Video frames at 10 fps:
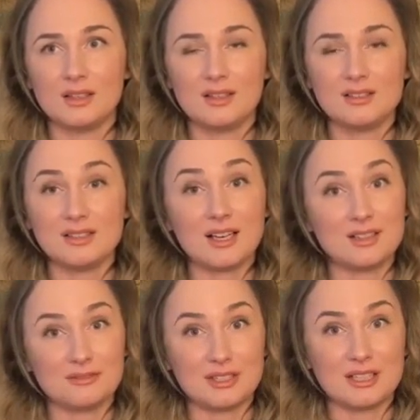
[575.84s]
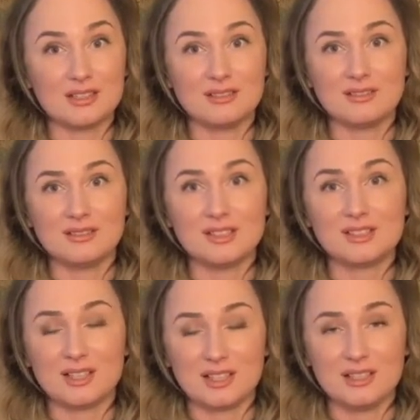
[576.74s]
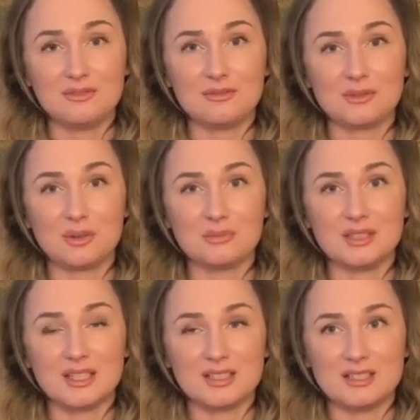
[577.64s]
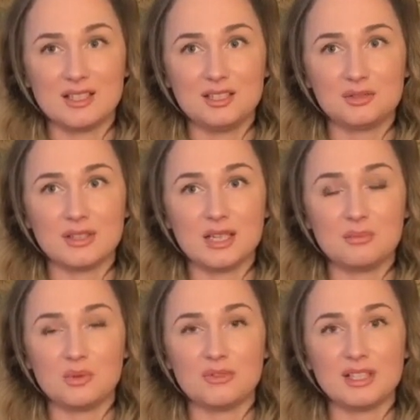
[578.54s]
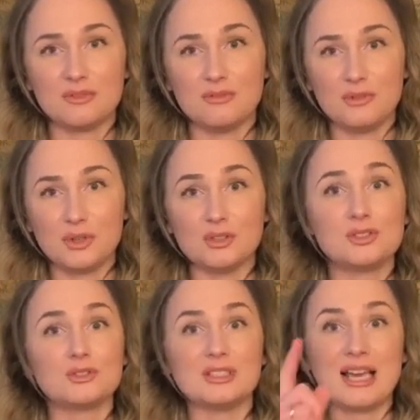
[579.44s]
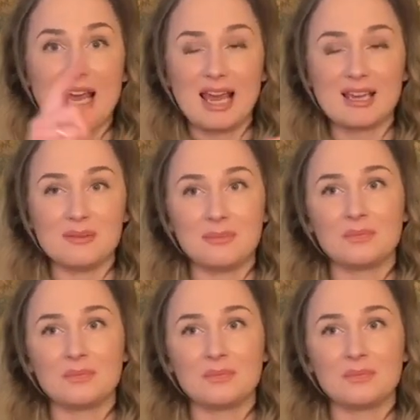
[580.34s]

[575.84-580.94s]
Second finger, starting from the D string, moving first to the A.